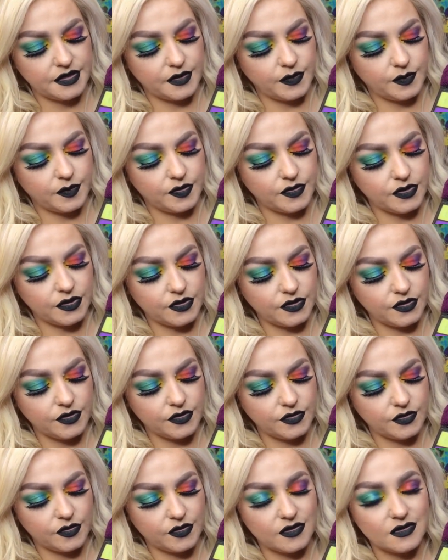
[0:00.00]
The
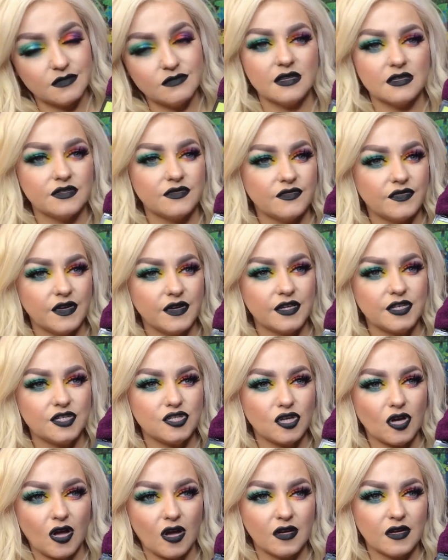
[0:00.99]
blue, it's
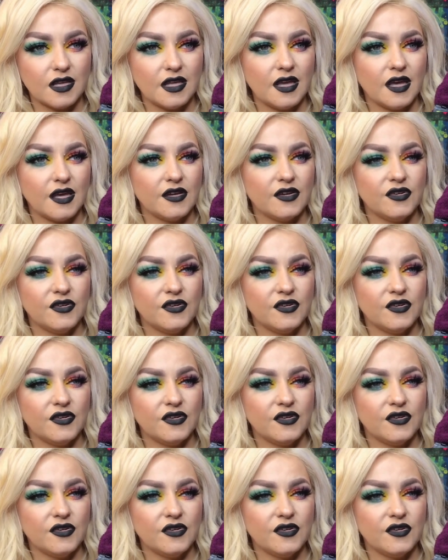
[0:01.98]
very chalky.